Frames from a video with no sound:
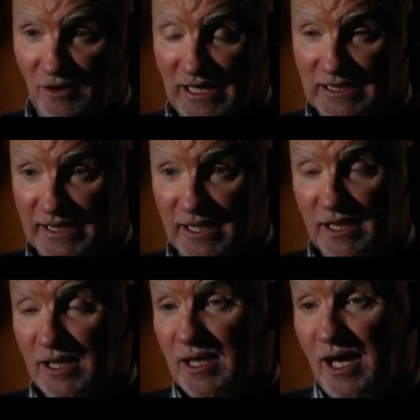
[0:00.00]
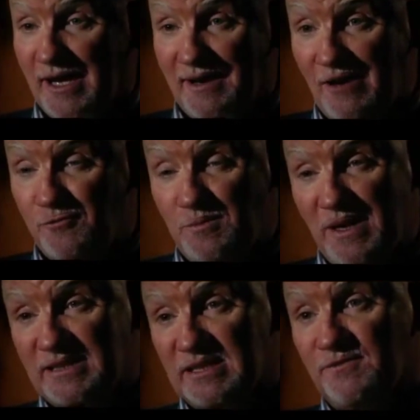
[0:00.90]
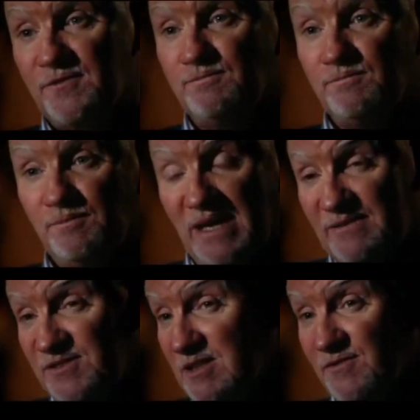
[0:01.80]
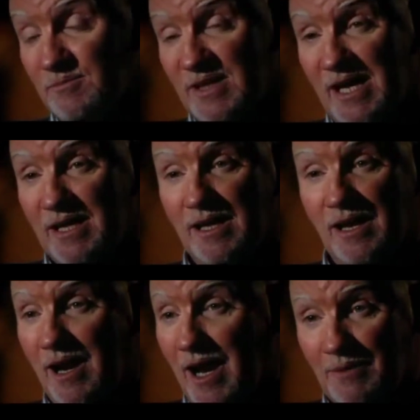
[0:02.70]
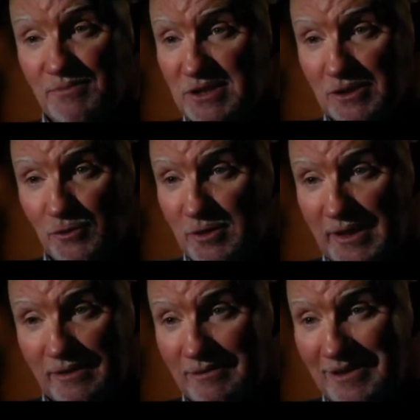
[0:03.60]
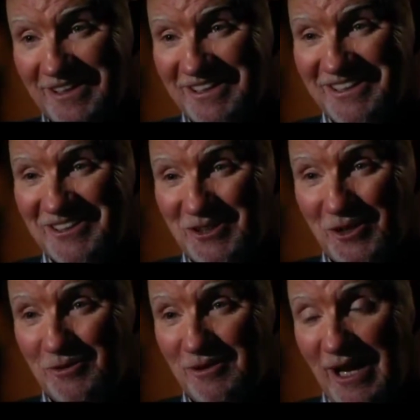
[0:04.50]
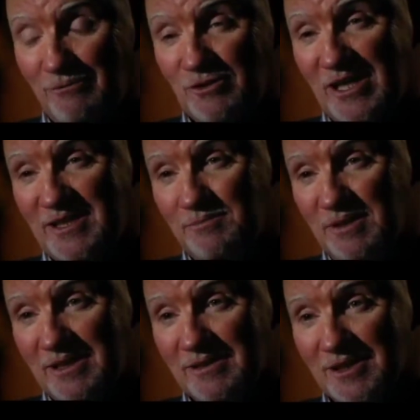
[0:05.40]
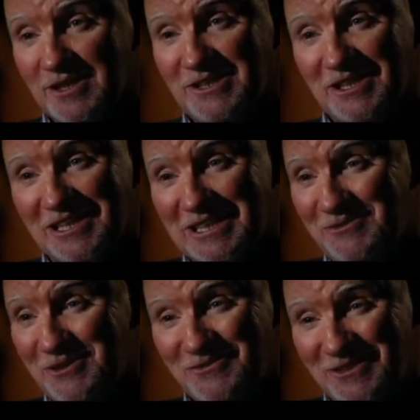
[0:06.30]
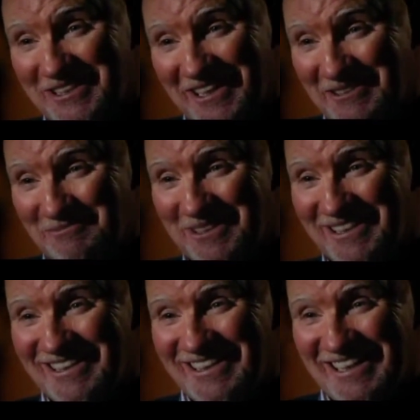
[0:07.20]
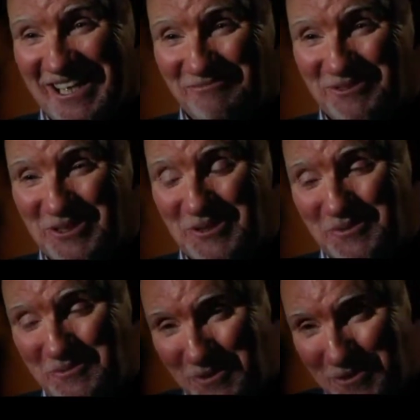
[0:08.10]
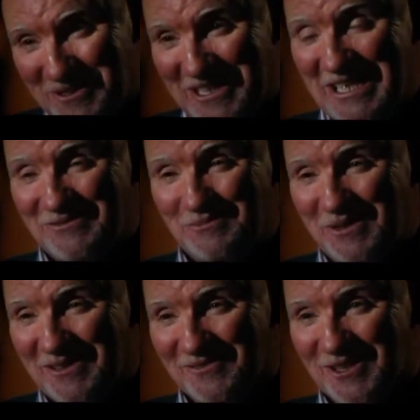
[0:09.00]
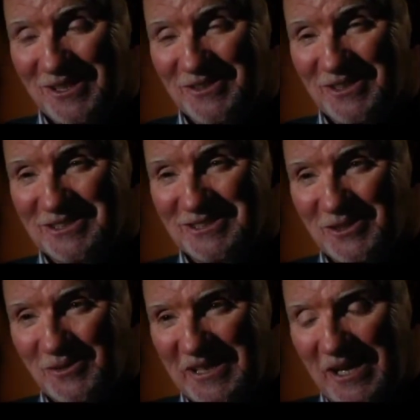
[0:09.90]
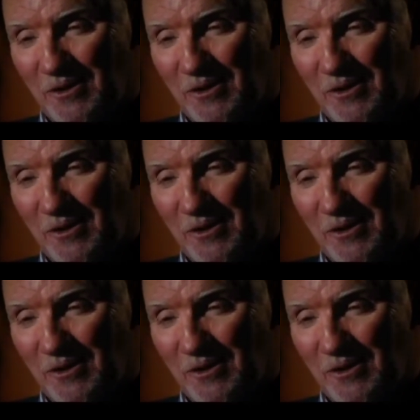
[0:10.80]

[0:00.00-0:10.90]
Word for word: quite frankly. And have we benefited, benefited from that? Absolutely. You know, I would rather be lucky than clever every time. Um, so we'll take every bit of luck that's